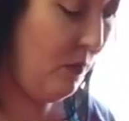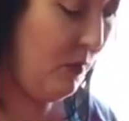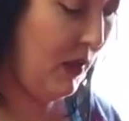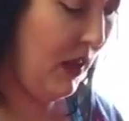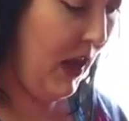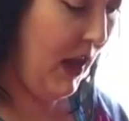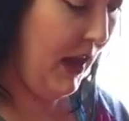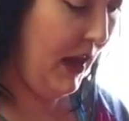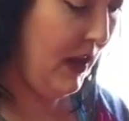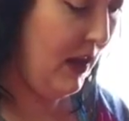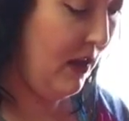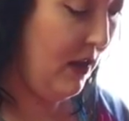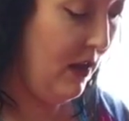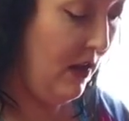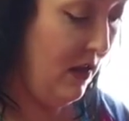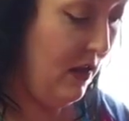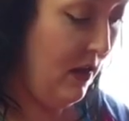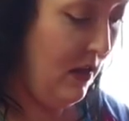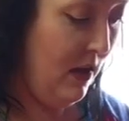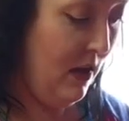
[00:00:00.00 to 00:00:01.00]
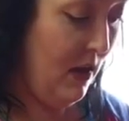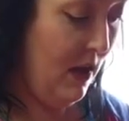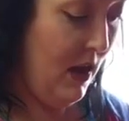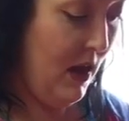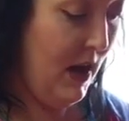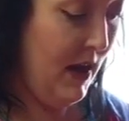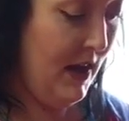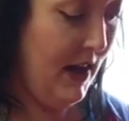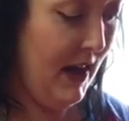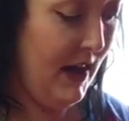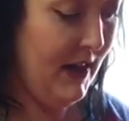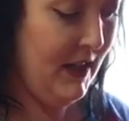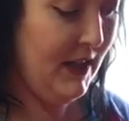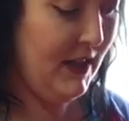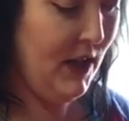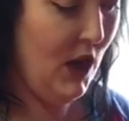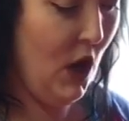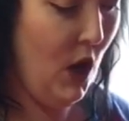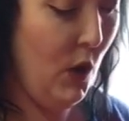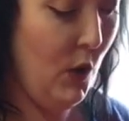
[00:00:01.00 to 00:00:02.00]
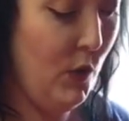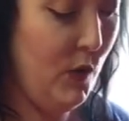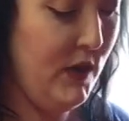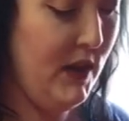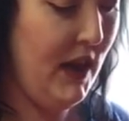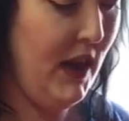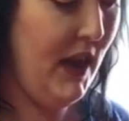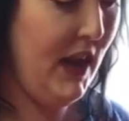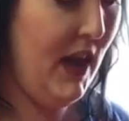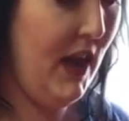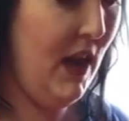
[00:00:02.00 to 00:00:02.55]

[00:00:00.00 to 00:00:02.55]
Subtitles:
applying a nice coat.